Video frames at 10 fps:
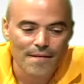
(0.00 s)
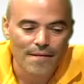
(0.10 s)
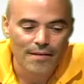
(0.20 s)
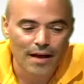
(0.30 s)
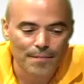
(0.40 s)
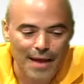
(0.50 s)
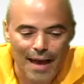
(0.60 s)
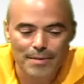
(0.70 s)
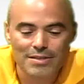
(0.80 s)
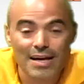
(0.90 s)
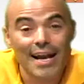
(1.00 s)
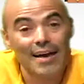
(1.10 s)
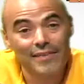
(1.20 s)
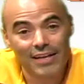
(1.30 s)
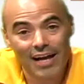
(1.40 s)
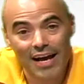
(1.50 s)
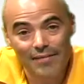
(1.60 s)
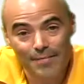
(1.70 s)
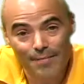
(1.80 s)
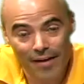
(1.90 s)
Amazon having an
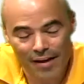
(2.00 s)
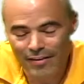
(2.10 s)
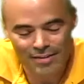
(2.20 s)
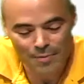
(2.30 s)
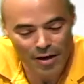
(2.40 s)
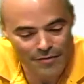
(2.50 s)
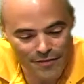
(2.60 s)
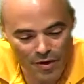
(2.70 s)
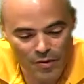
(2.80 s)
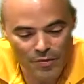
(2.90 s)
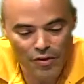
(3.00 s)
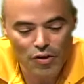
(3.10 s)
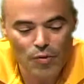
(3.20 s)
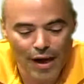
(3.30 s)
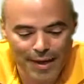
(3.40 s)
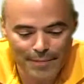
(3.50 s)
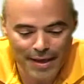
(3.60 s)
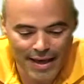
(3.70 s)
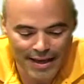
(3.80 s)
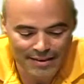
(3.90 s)
smartphone, the new
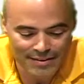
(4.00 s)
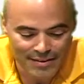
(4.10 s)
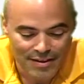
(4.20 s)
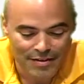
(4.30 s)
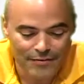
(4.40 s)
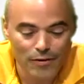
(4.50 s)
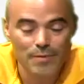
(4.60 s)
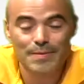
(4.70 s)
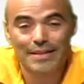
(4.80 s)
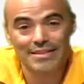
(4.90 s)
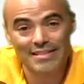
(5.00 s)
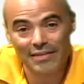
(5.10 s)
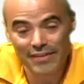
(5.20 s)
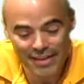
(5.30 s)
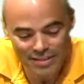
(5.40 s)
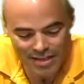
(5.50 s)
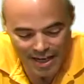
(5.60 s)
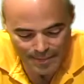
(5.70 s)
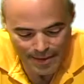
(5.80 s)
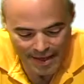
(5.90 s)
iPad, rumors about the 7-inch
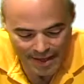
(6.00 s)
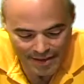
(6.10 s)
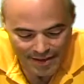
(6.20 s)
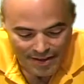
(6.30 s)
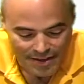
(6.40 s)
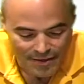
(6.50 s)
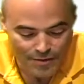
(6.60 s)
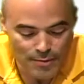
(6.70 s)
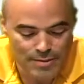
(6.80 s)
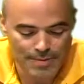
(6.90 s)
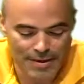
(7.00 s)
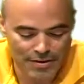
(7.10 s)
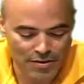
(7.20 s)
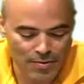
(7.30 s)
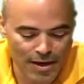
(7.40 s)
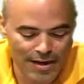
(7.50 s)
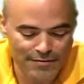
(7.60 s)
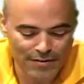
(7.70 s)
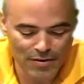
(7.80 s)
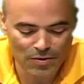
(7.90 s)
iPad, rumors about the new
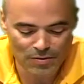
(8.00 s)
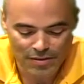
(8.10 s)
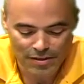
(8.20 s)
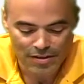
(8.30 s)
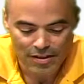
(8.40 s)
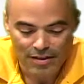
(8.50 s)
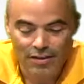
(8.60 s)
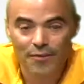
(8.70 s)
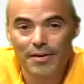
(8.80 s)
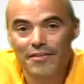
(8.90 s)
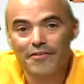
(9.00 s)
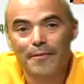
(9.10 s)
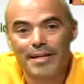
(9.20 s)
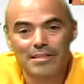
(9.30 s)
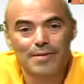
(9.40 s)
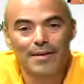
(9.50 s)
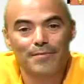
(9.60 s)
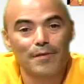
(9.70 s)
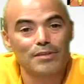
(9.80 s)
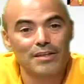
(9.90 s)
iPhone, a little bit of information about
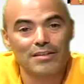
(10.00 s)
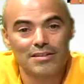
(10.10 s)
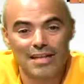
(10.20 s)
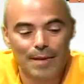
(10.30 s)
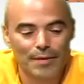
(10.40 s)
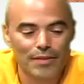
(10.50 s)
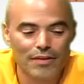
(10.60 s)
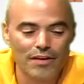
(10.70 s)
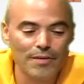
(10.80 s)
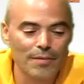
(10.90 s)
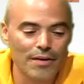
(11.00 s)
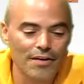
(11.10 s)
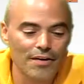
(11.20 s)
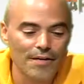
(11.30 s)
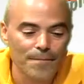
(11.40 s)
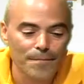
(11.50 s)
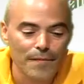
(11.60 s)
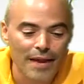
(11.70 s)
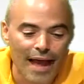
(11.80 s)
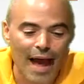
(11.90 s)
Mozilla stopping Thunderbird,
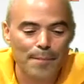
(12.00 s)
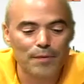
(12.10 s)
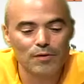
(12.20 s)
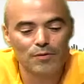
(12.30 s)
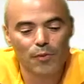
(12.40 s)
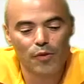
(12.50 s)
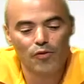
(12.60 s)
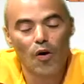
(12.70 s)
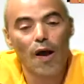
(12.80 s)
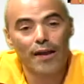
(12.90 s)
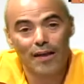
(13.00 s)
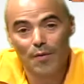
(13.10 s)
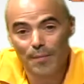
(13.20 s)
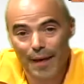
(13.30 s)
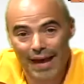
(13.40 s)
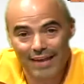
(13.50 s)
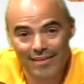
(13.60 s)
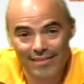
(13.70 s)
Apple withdrawing, going back into